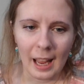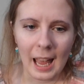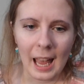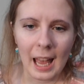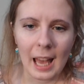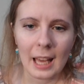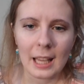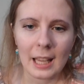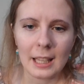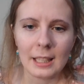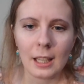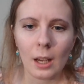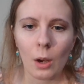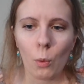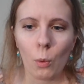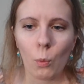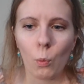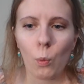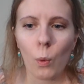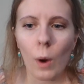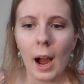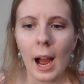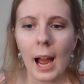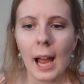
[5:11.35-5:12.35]
and
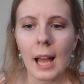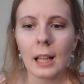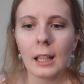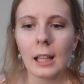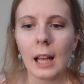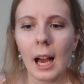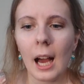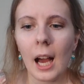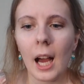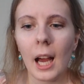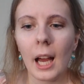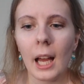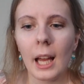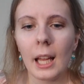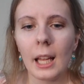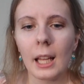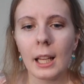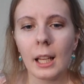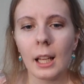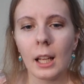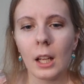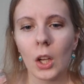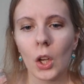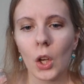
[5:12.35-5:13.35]
while
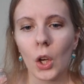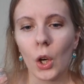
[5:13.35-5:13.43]
I